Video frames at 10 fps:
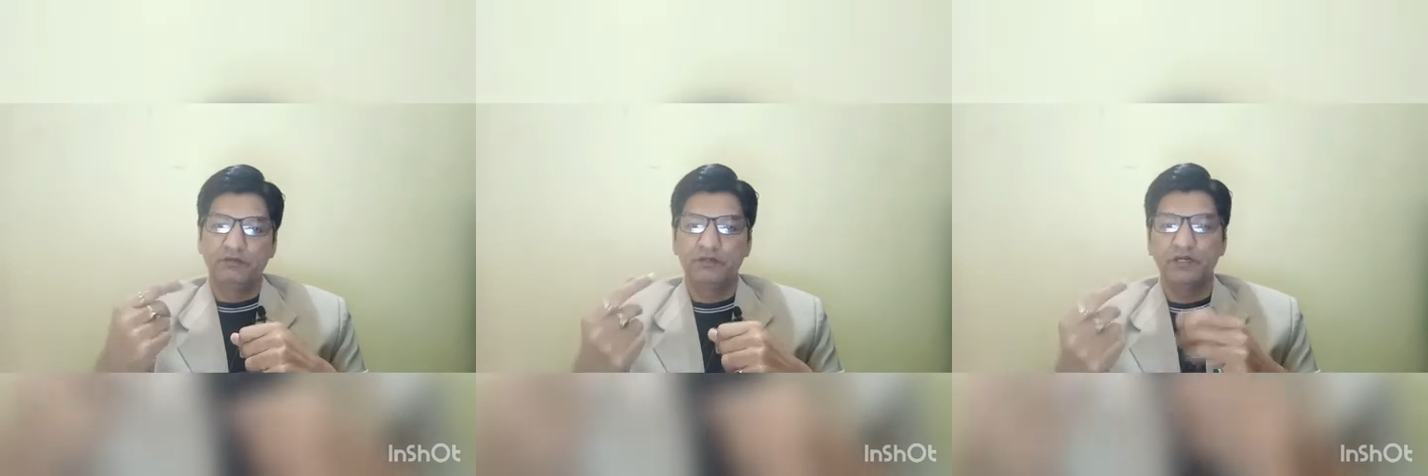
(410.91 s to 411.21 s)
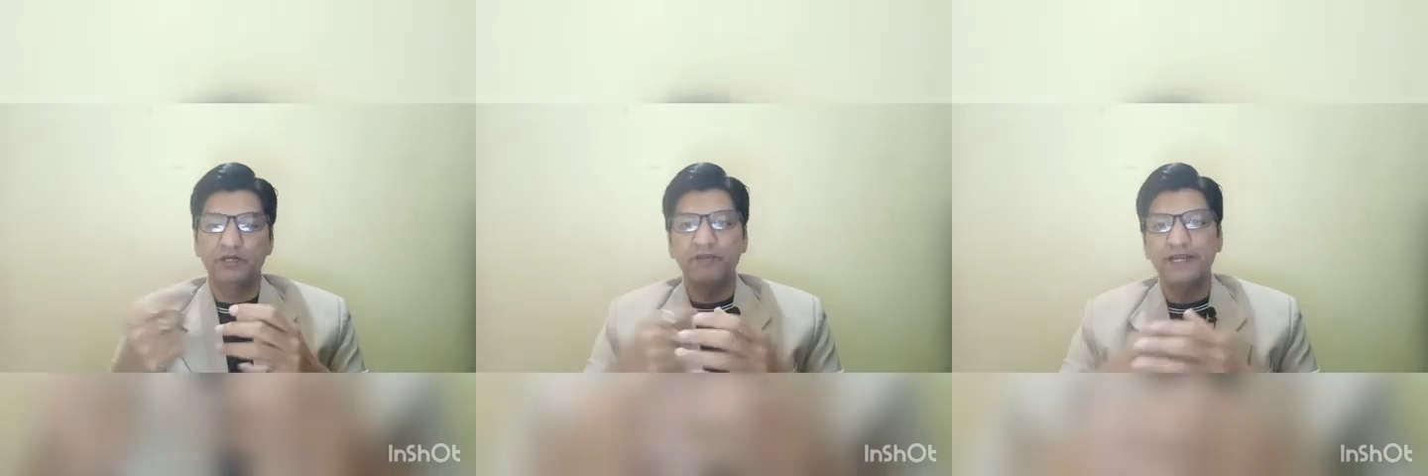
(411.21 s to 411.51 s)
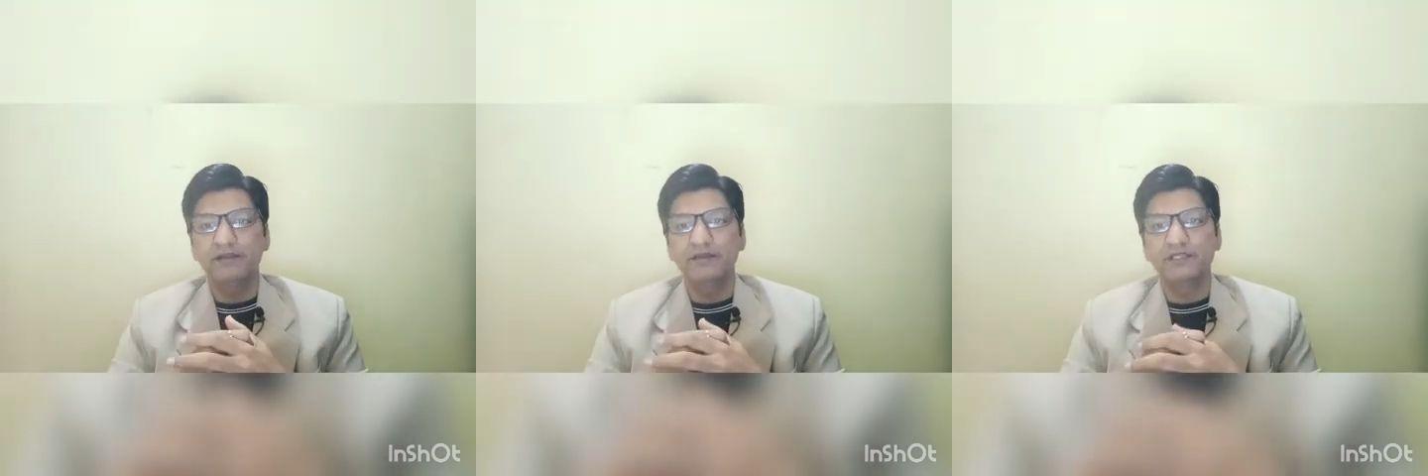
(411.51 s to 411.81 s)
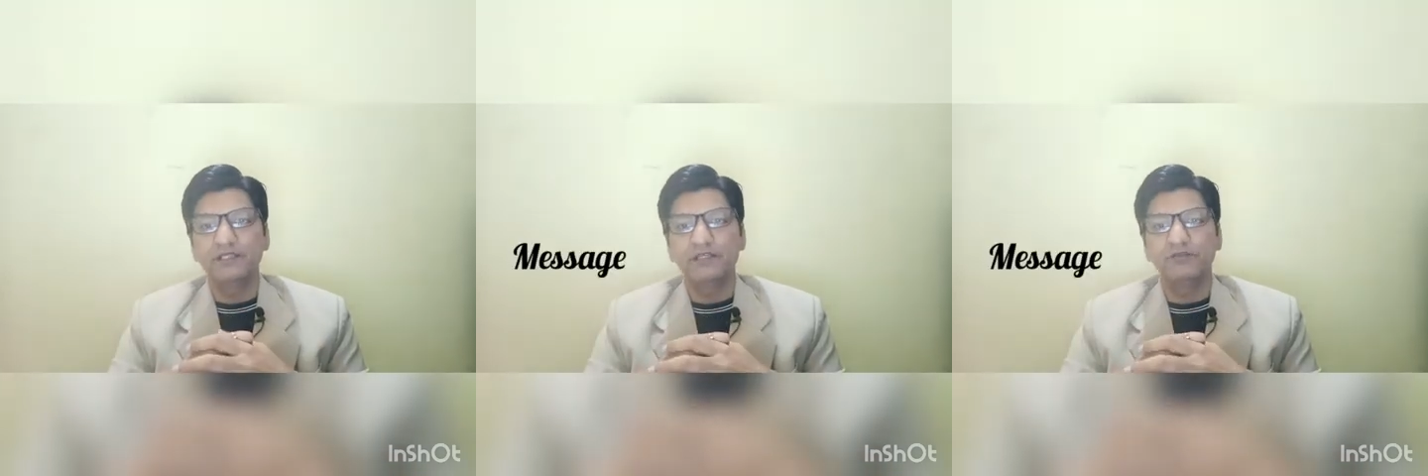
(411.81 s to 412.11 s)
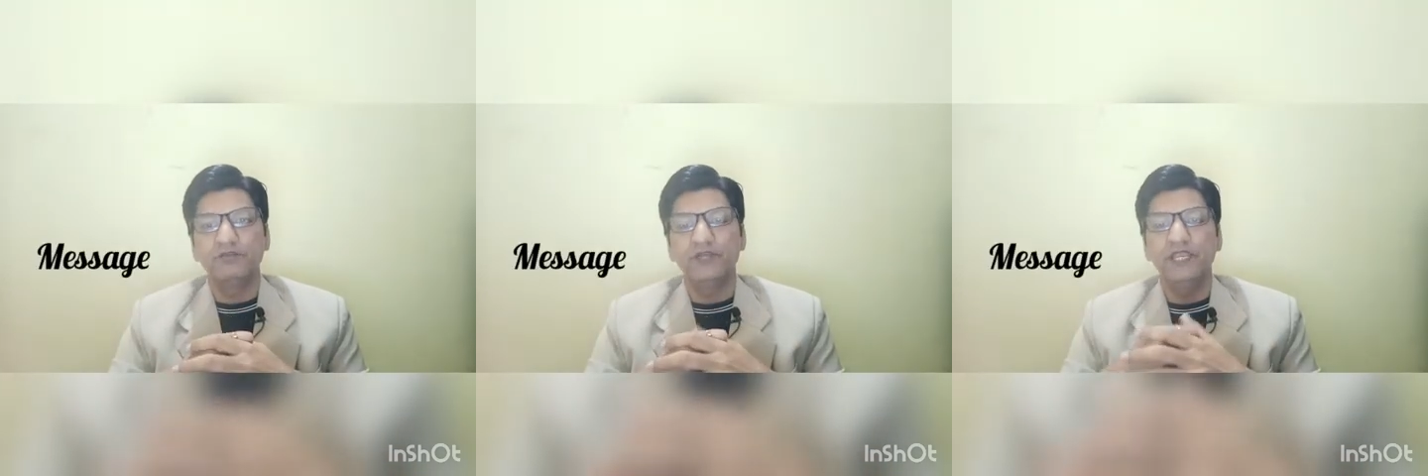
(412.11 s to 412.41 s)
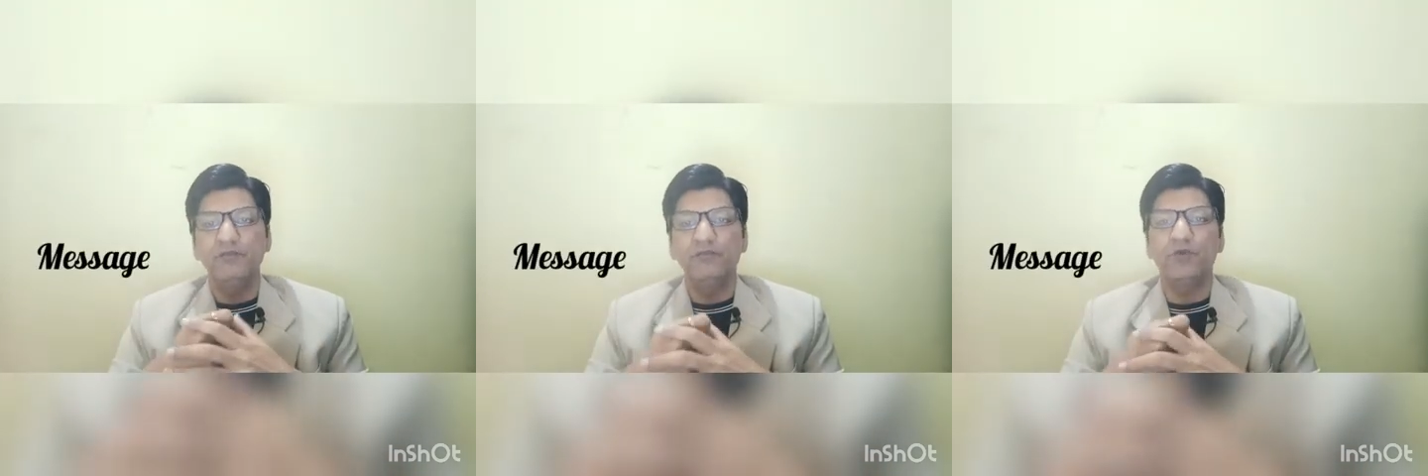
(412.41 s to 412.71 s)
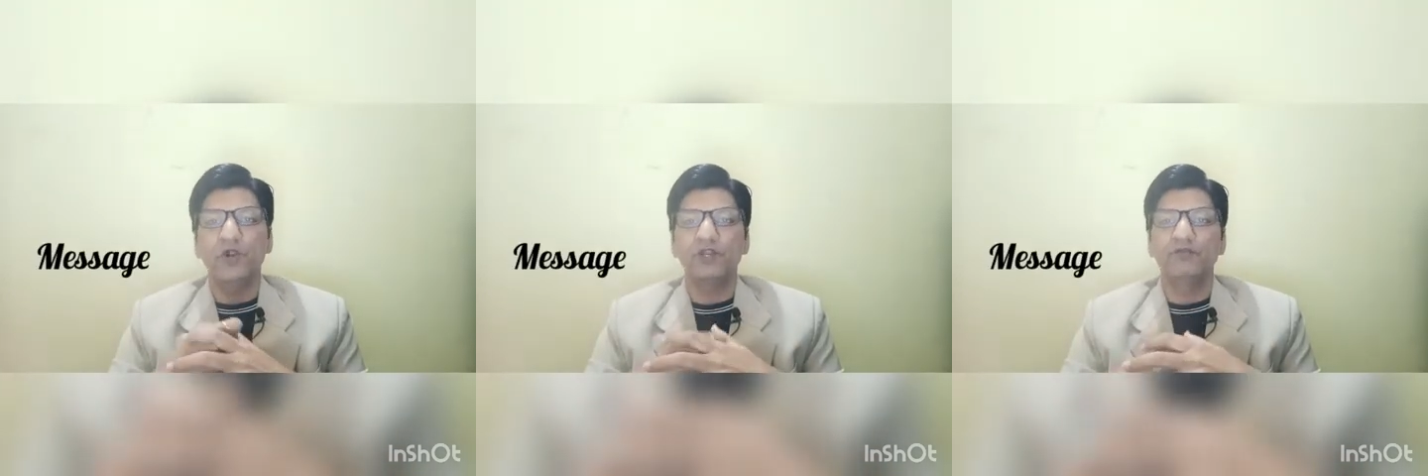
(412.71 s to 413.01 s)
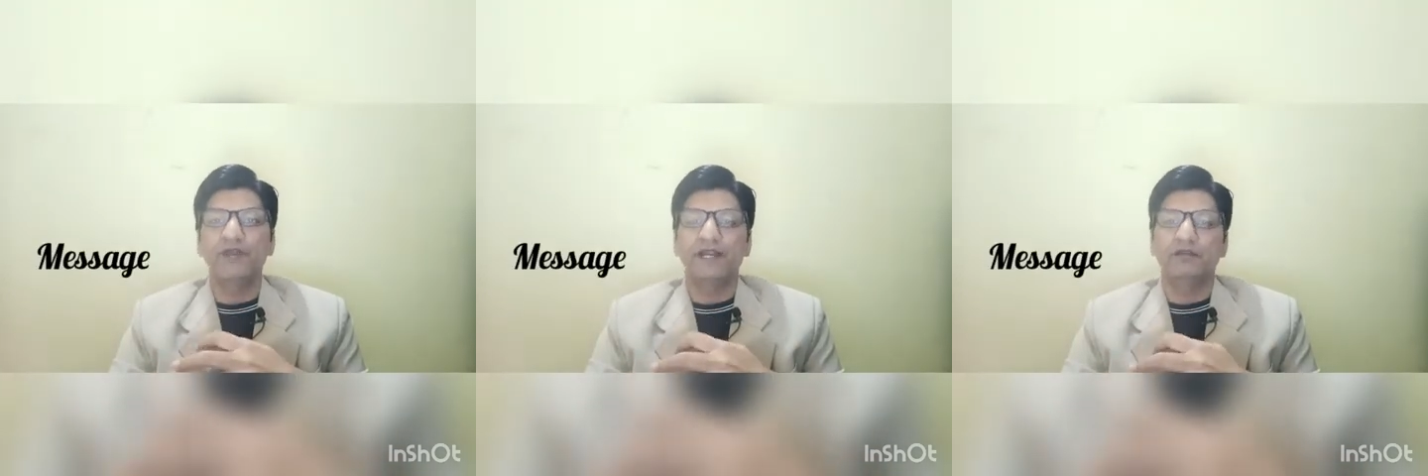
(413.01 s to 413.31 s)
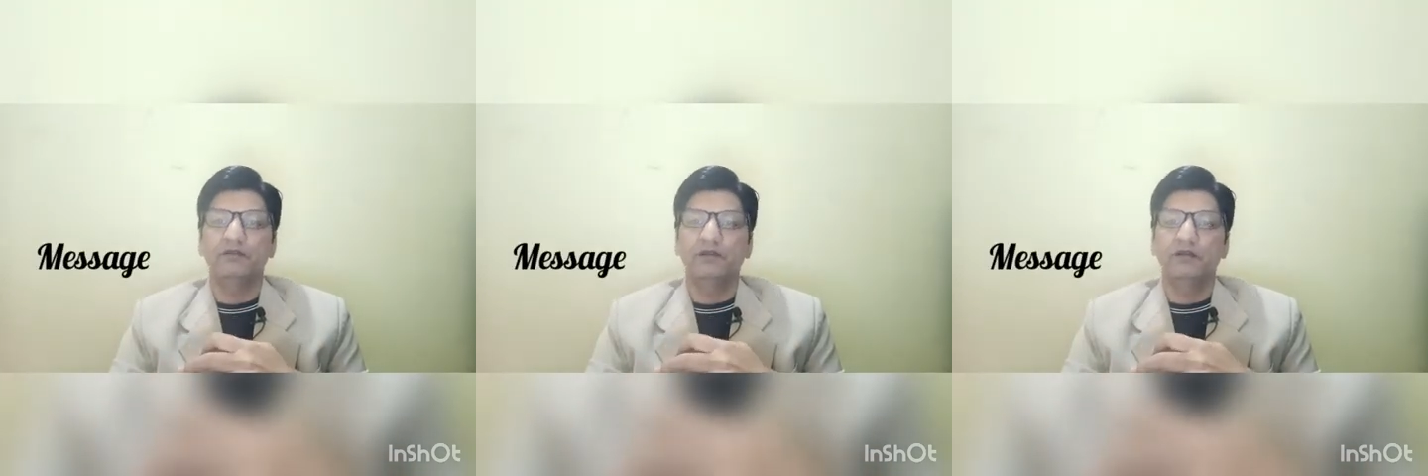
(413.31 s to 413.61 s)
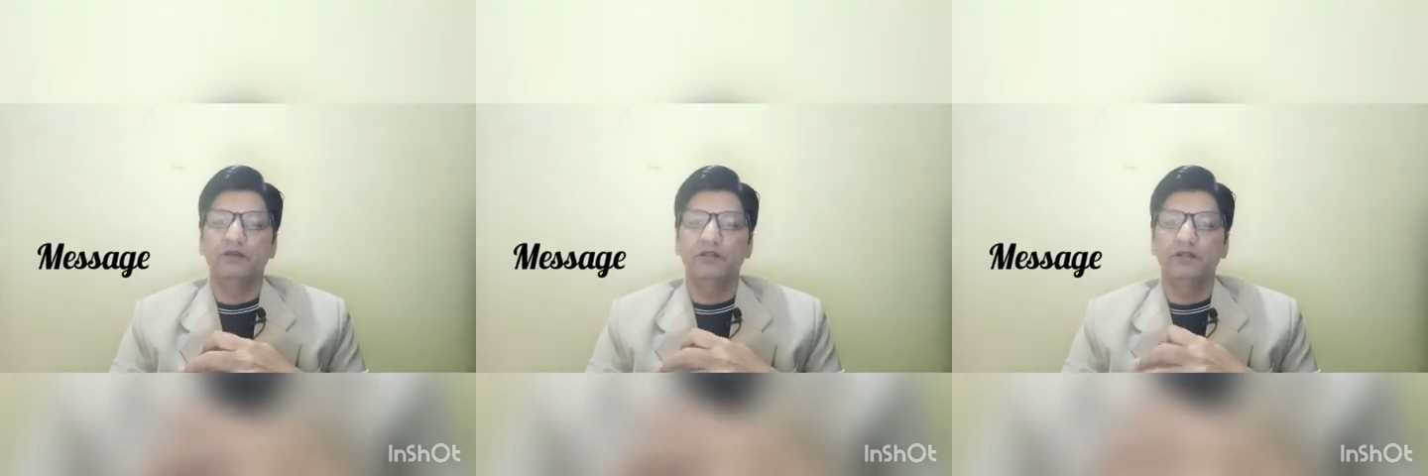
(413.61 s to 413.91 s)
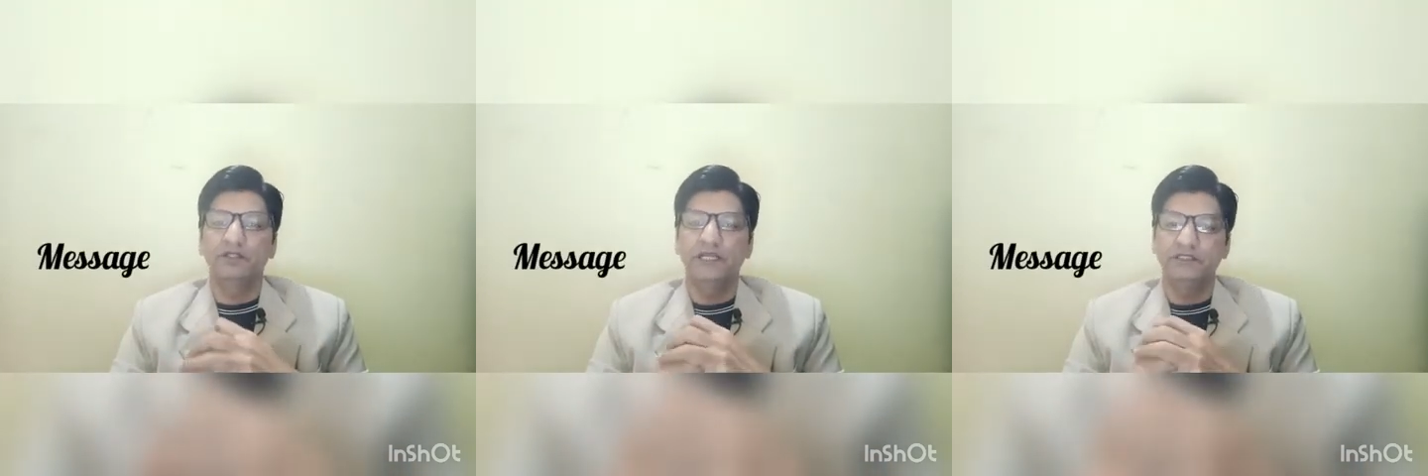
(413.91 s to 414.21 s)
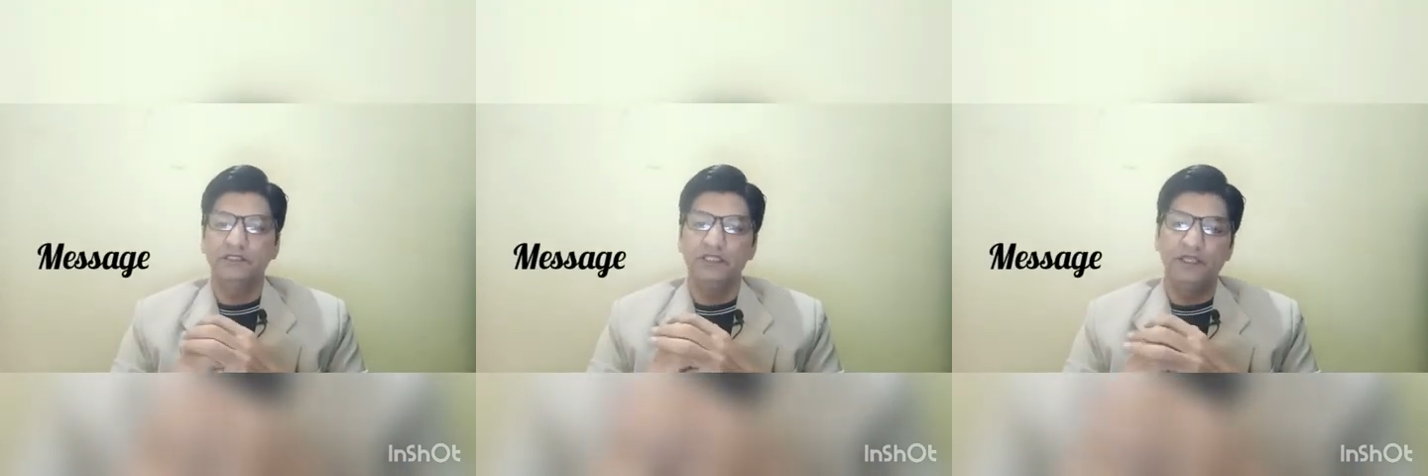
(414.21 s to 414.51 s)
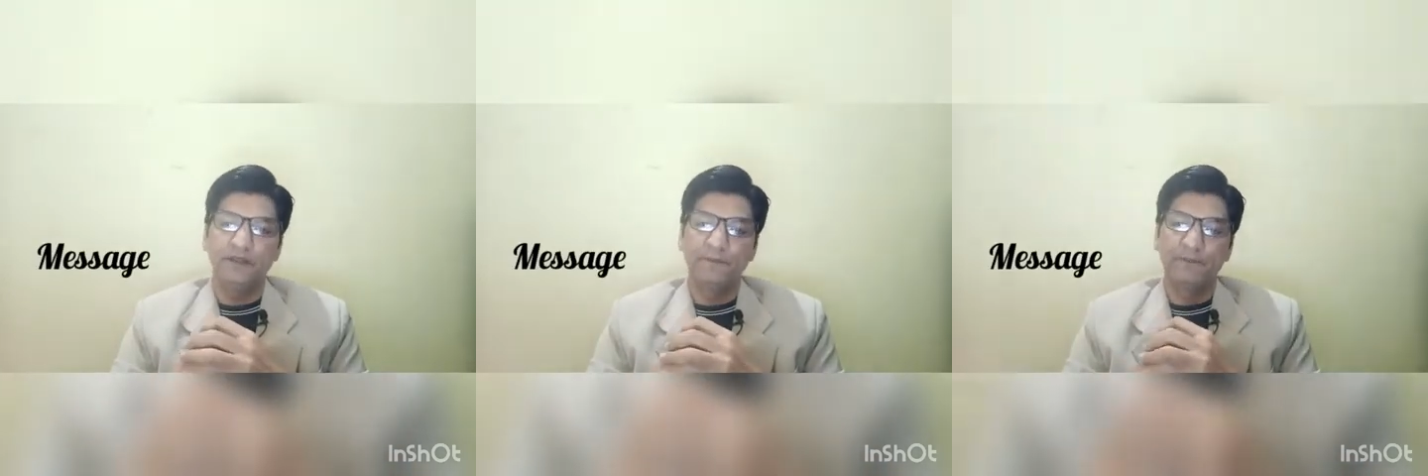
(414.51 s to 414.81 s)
Third factor is a very important factor. That's the